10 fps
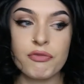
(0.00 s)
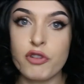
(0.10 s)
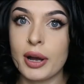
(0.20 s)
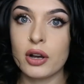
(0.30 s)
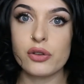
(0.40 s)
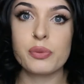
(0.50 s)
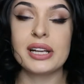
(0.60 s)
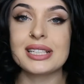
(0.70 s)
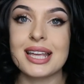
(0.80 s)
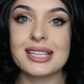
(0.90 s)
for my
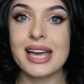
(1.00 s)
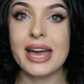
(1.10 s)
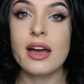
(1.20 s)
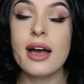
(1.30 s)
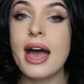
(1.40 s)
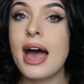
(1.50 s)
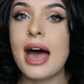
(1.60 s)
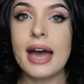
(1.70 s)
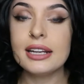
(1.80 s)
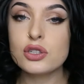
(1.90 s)
cosplays. That's it.
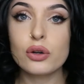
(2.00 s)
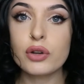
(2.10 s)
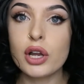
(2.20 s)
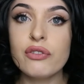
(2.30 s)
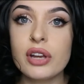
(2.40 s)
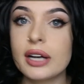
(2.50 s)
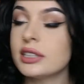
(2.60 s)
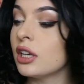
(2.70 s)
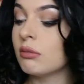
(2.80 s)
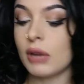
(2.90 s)
Any sort of clothing
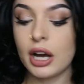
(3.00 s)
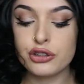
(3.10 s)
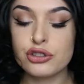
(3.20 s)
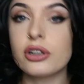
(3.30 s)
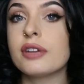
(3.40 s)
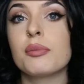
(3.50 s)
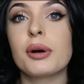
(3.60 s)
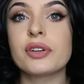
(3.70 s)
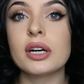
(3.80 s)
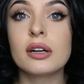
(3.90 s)
item, I just don't even
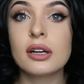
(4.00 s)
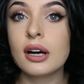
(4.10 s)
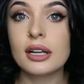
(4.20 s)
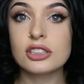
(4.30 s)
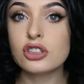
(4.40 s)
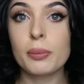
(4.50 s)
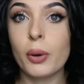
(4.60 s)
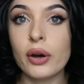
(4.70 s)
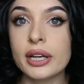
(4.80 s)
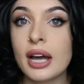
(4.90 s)
bother. There's no
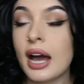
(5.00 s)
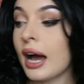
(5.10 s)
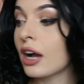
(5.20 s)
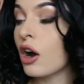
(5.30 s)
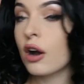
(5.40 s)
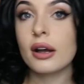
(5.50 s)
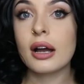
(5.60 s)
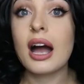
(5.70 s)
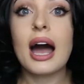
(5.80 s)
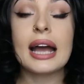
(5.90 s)
point. I can't
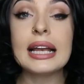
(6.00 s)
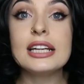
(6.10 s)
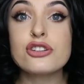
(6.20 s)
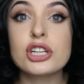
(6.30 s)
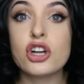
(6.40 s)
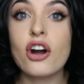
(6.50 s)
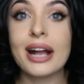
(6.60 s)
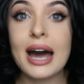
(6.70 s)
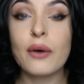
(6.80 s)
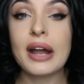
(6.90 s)
I literally can't
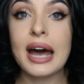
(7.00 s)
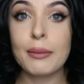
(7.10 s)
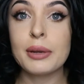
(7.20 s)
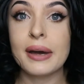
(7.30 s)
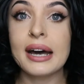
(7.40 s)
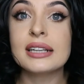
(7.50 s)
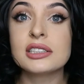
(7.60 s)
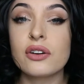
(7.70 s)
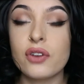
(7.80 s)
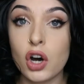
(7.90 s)
count how many pairs
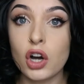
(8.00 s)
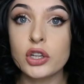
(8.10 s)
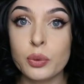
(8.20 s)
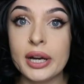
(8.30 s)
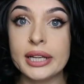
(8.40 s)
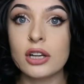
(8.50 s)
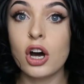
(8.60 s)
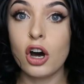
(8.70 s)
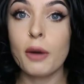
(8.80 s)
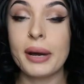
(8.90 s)
of Harley Quinn
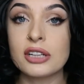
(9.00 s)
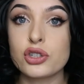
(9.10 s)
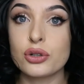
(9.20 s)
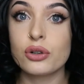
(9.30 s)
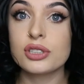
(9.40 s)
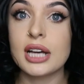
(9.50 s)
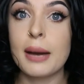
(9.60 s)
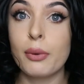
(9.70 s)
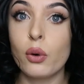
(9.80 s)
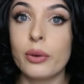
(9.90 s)
hot pants shorts I
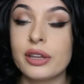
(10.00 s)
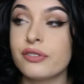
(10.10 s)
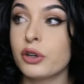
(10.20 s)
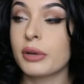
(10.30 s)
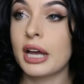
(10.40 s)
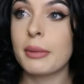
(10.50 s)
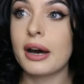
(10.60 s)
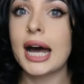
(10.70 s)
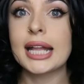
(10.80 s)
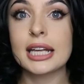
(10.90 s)
bought when the film came
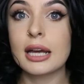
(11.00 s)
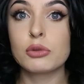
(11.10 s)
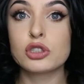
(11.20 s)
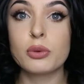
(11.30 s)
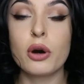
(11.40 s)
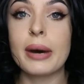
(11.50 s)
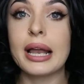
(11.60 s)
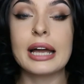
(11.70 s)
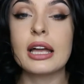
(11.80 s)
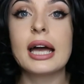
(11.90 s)
out. I think I must have bought about
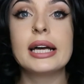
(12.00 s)
like